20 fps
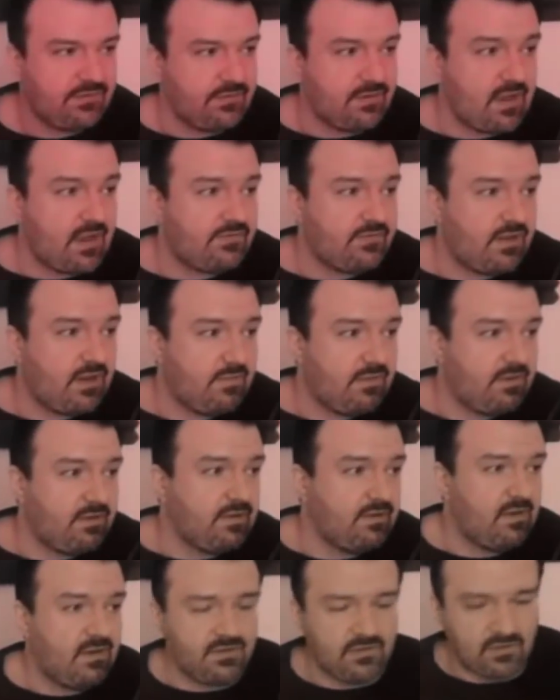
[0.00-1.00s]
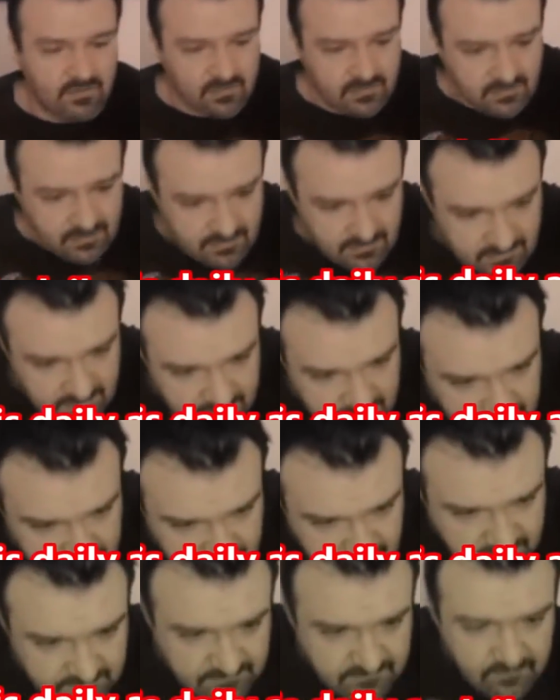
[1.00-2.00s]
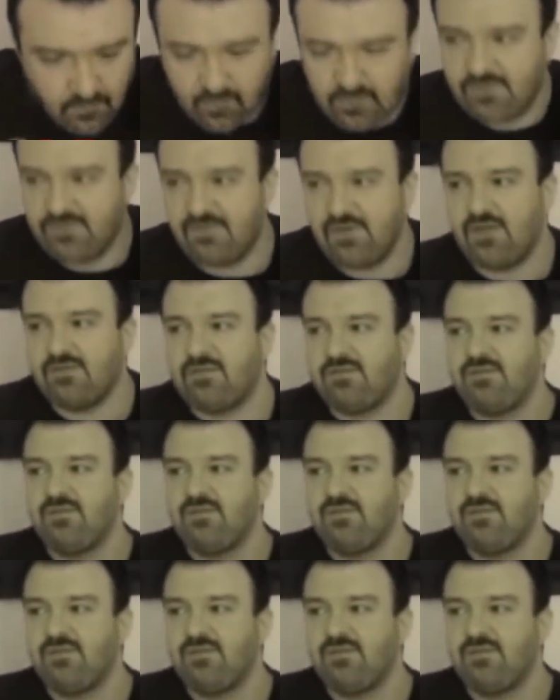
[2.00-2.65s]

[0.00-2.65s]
So, guys, we got about another 45